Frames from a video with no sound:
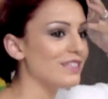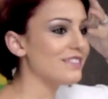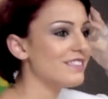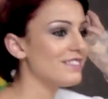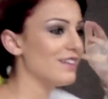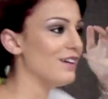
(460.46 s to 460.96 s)

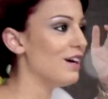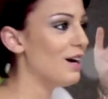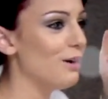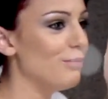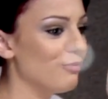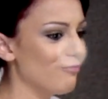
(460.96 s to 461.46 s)
this
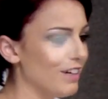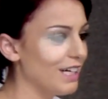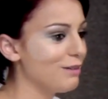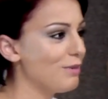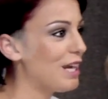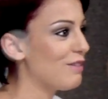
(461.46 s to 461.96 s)

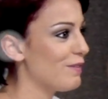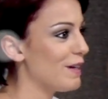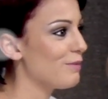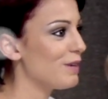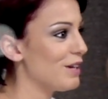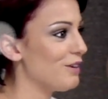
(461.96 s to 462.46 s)
really weird
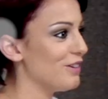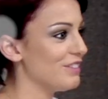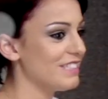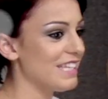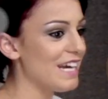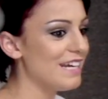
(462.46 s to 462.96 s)
thing when they're on
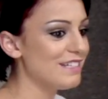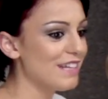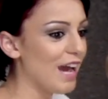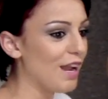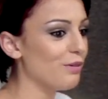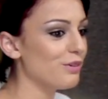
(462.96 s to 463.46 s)
stage,
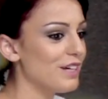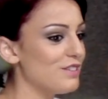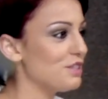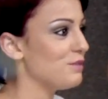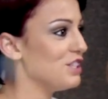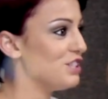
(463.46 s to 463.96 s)
and all they
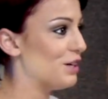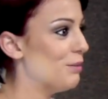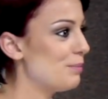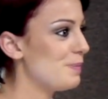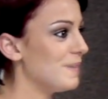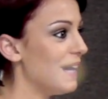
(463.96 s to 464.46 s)
do is
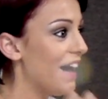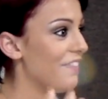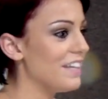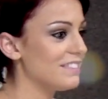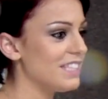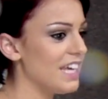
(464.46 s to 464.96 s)
jump,
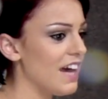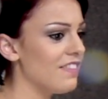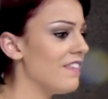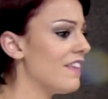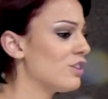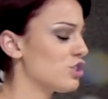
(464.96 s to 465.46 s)
and that's it,
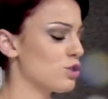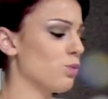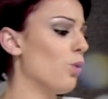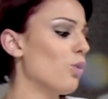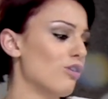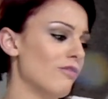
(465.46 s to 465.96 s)
and then they'll just
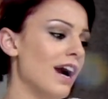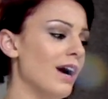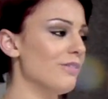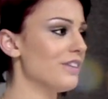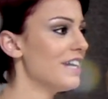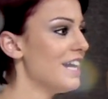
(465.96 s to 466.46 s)
walk
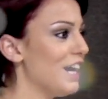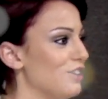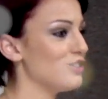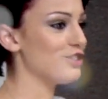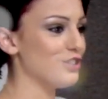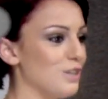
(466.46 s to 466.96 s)
around
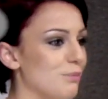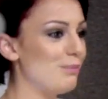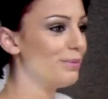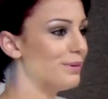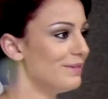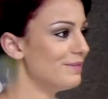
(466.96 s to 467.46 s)
and just jump.